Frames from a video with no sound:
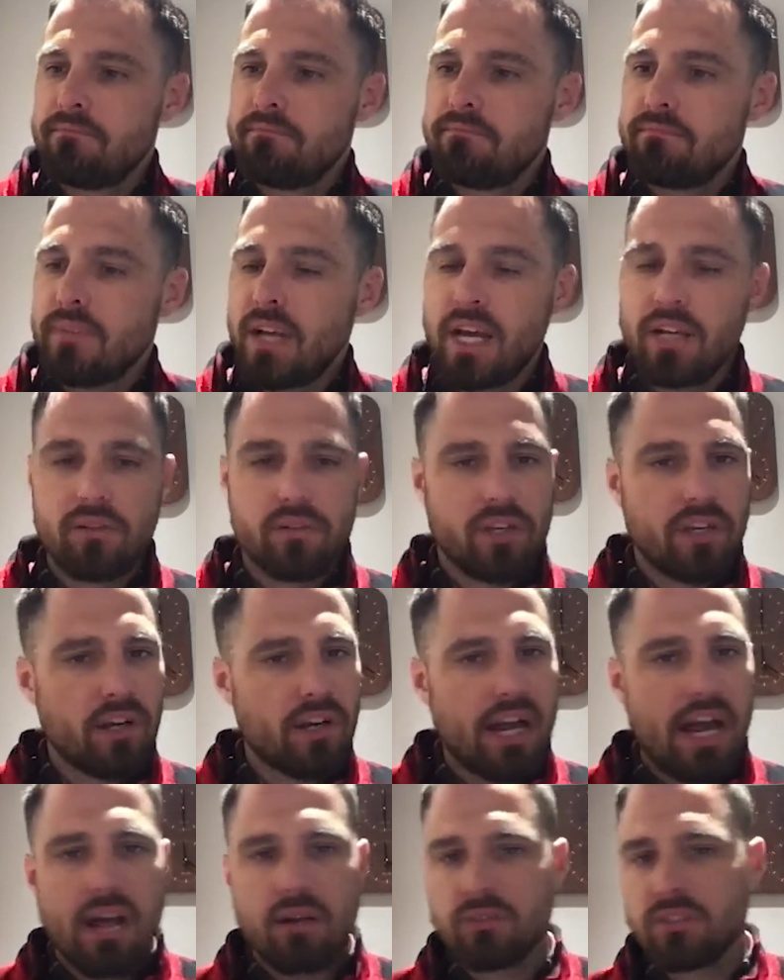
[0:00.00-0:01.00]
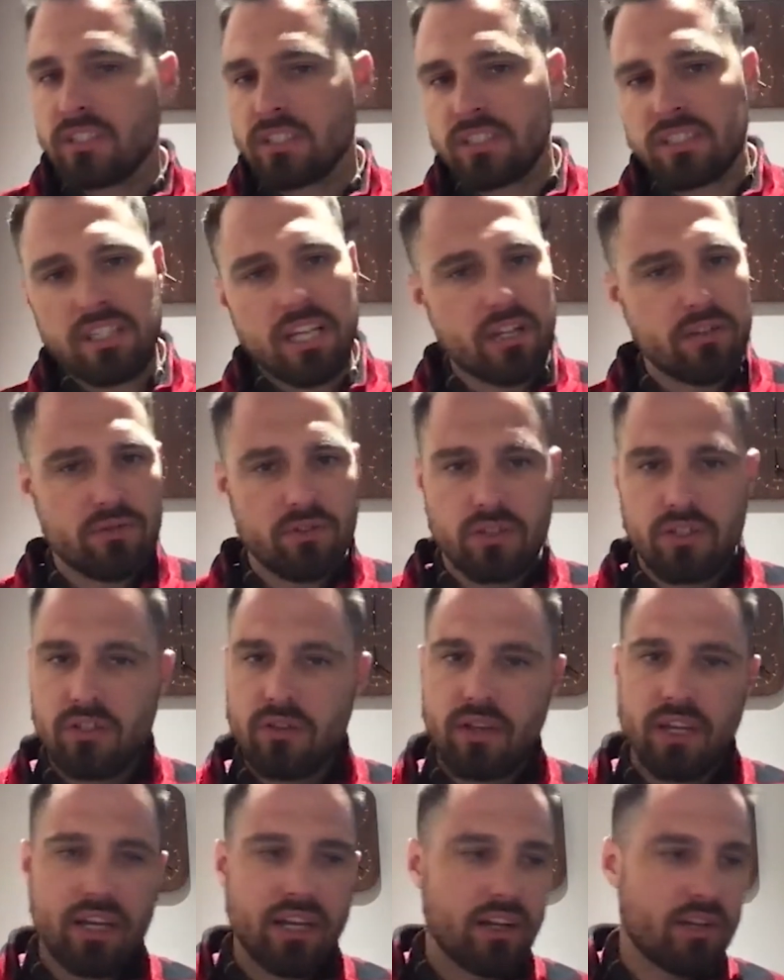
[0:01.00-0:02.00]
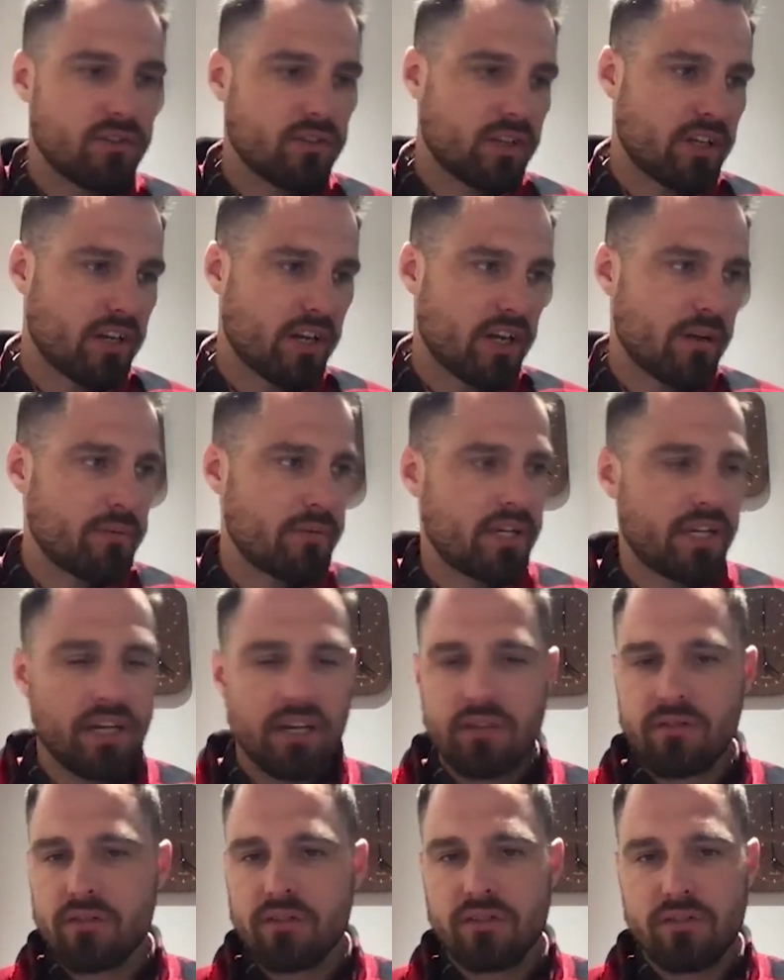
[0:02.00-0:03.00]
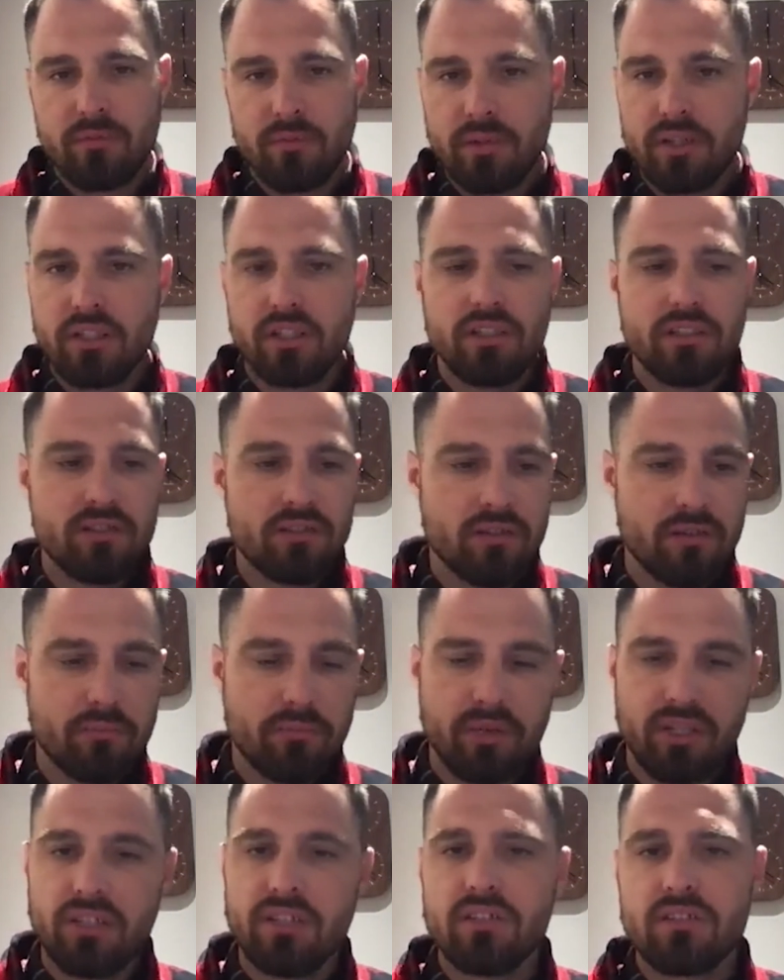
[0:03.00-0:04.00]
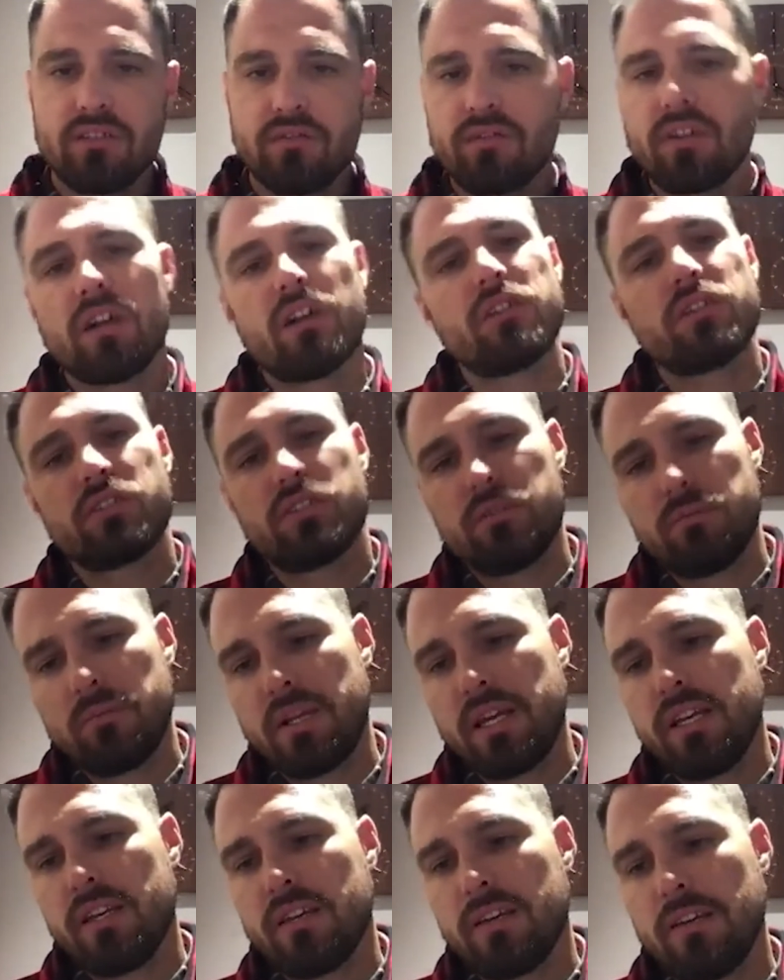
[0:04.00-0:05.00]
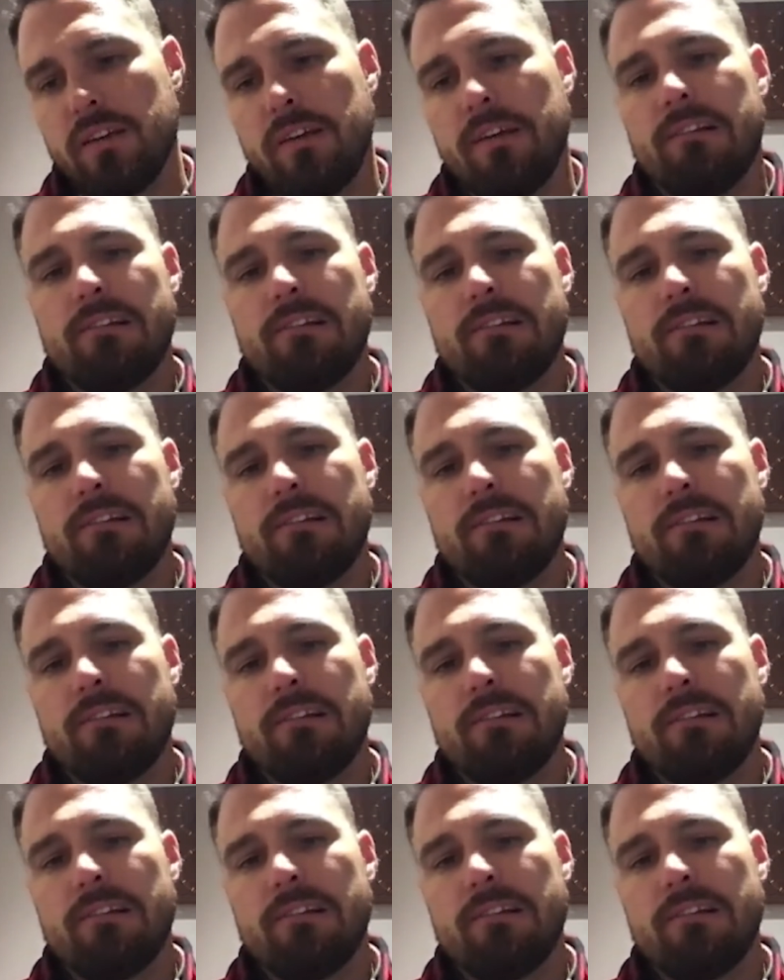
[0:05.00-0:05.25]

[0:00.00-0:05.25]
I don't care how successful you get. I don't care how many hundreds of millions or billions of dollars you make.